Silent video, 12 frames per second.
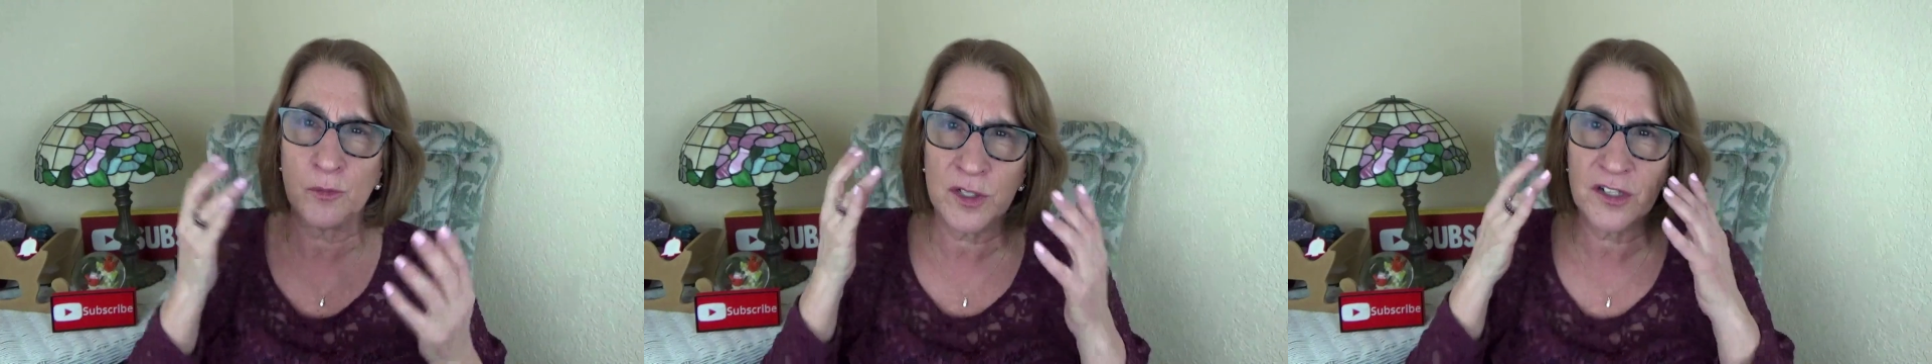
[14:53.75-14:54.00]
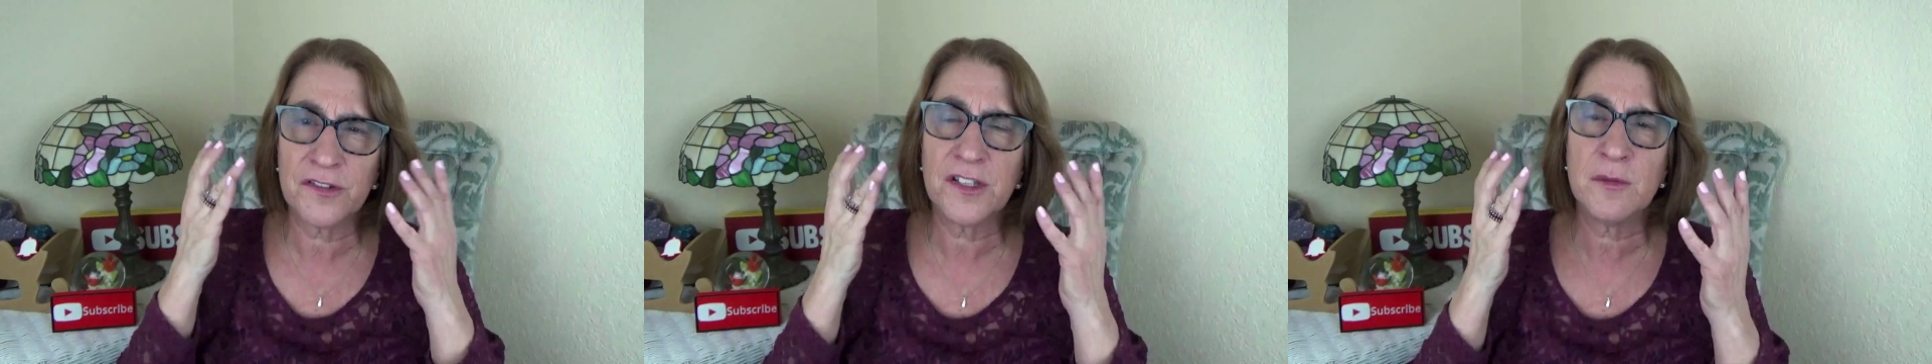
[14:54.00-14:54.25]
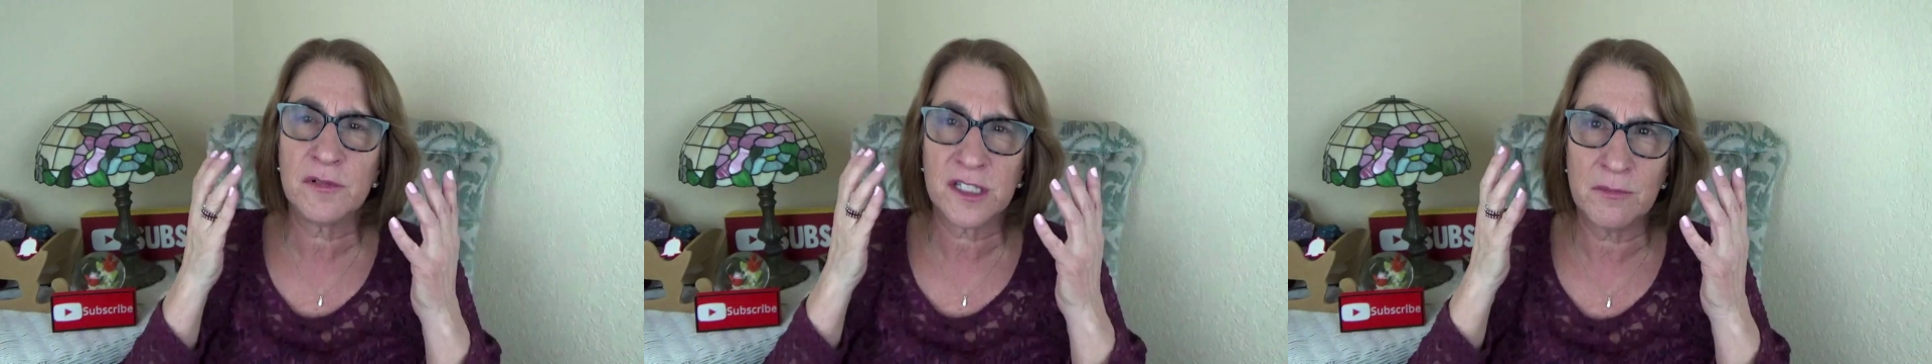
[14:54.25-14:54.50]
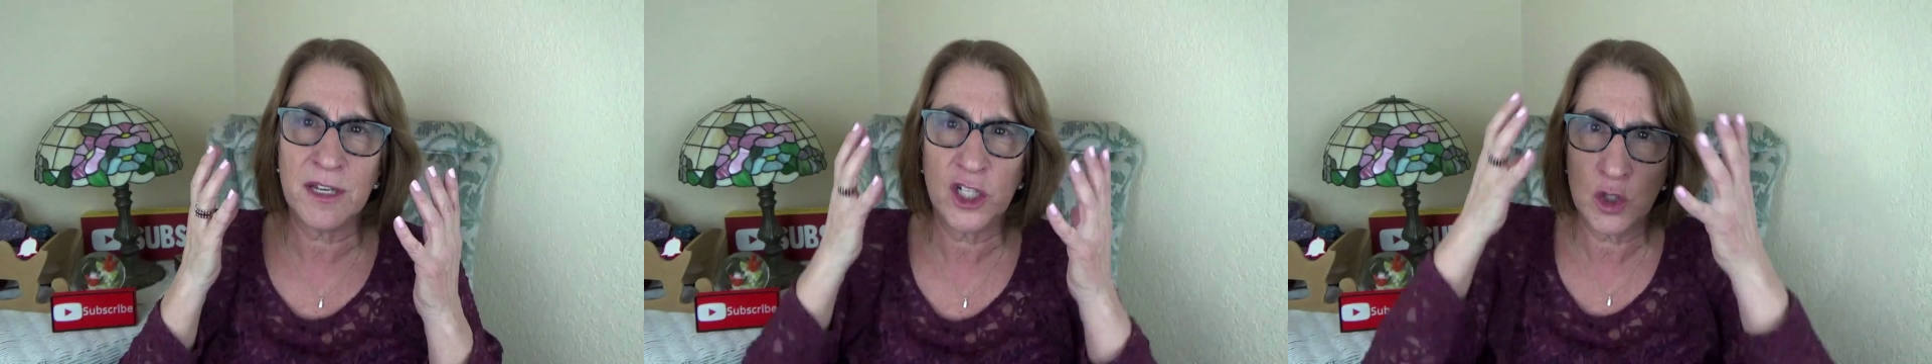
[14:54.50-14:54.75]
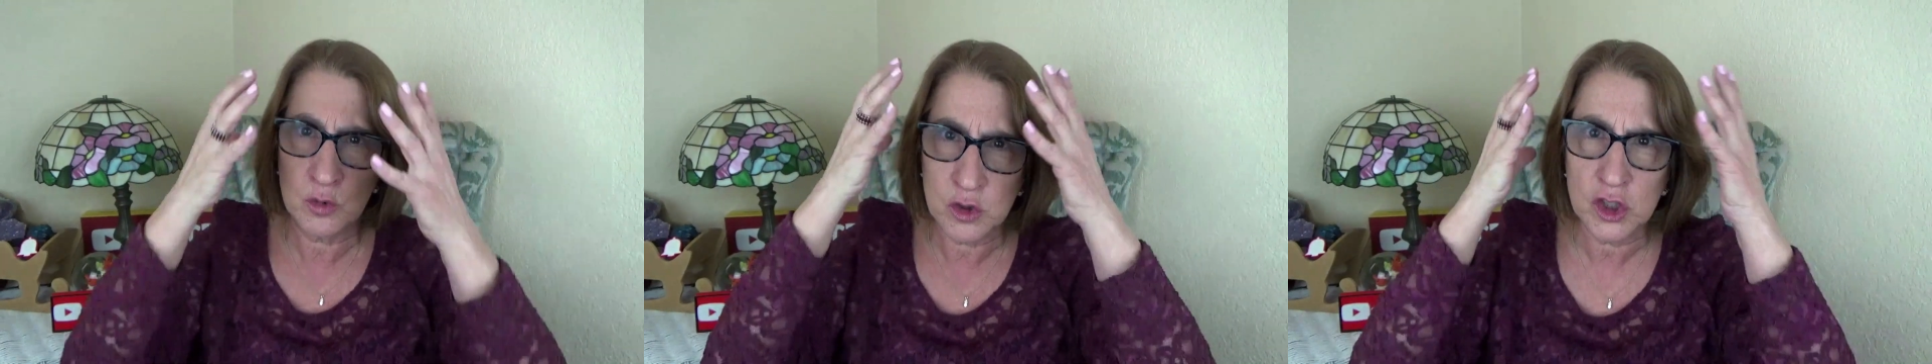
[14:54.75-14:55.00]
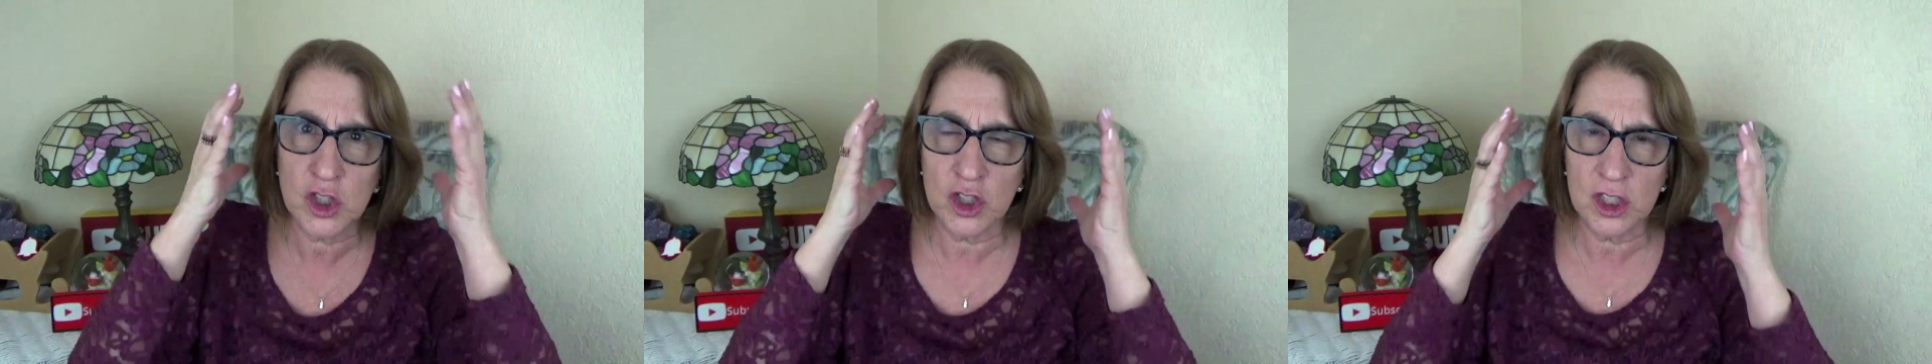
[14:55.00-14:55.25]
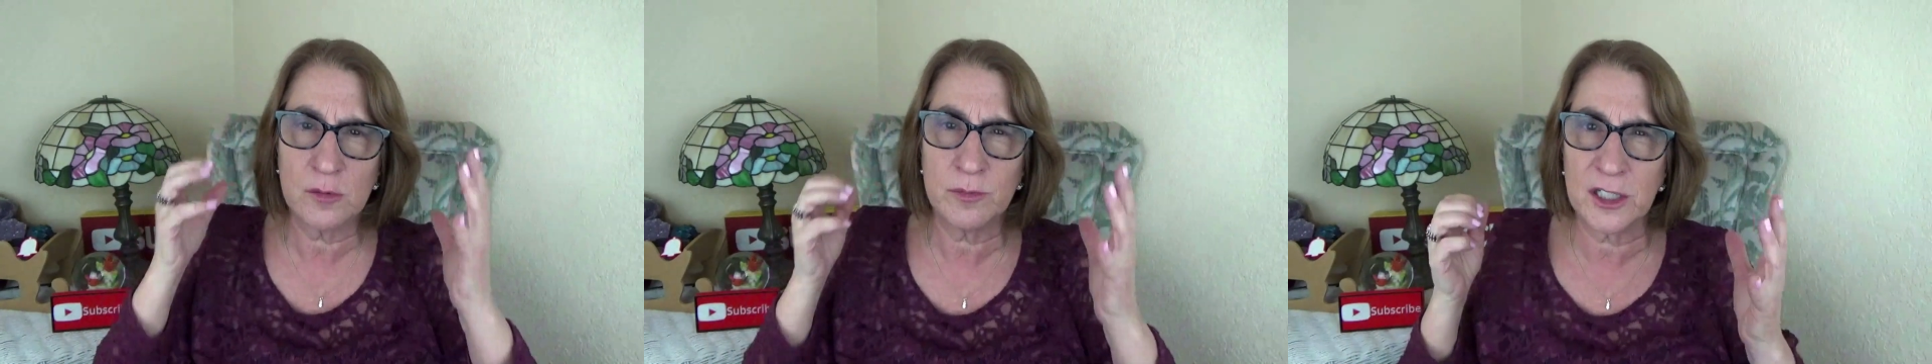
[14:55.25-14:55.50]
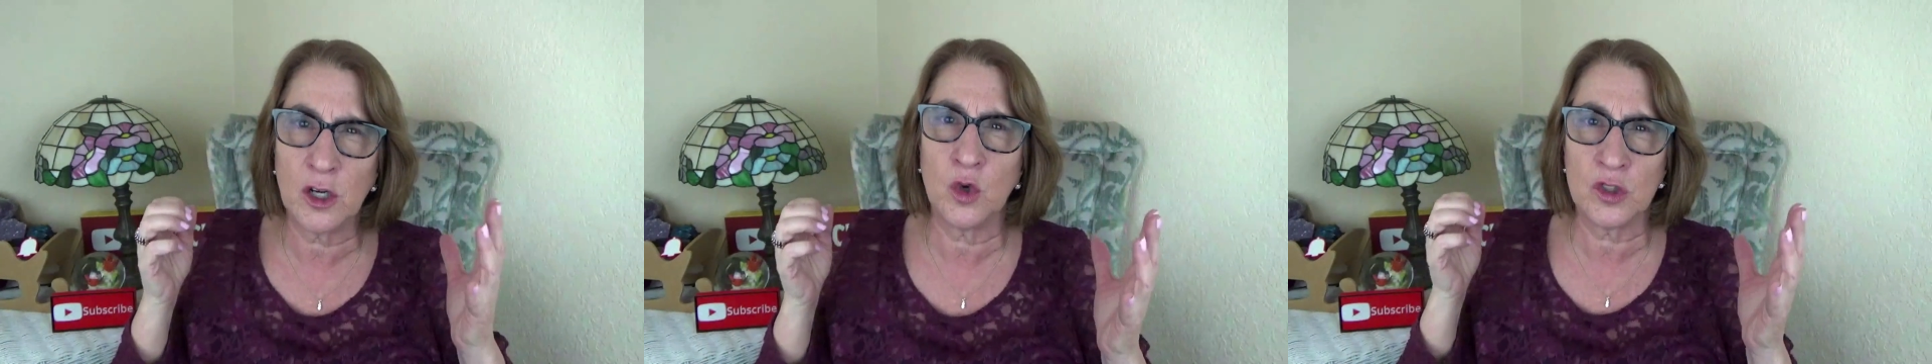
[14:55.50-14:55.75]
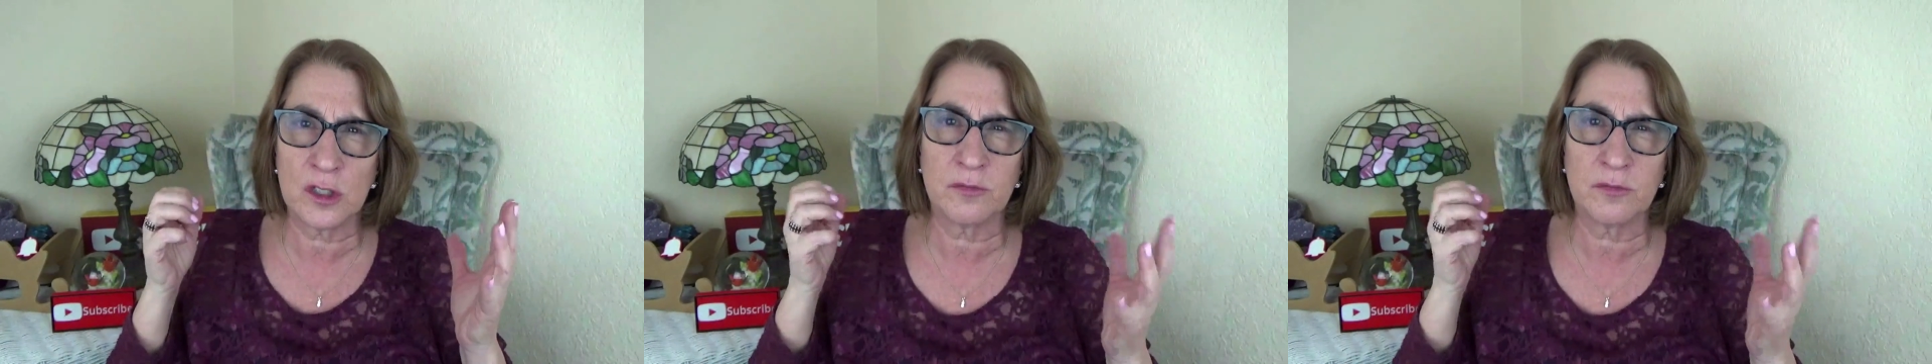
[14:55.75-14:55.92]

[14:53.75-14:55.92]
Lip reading: but it seems to make you look a little bit older,